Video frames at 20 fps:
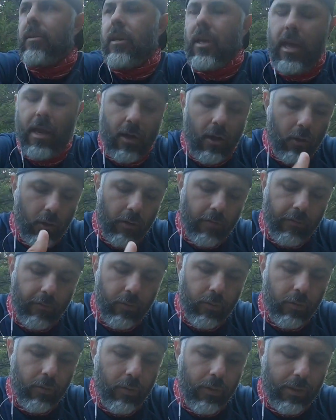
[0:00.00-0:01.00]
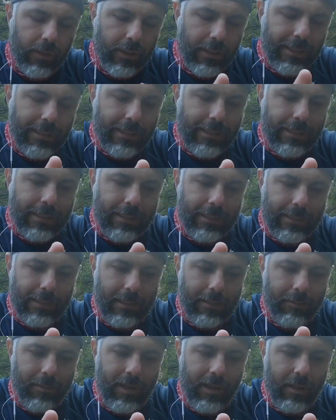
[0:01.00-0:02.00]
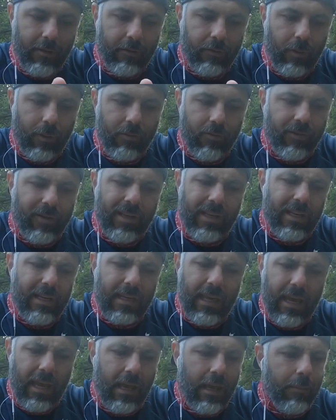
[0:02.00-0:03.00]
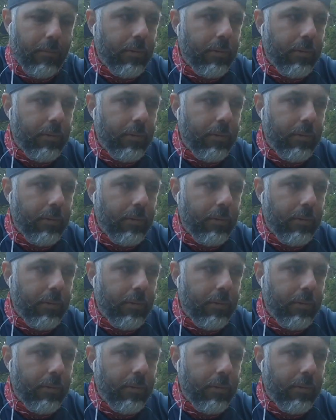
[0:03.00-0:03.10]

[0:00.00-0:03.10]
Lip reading: hang all your food. And so I'm just going to get in camp,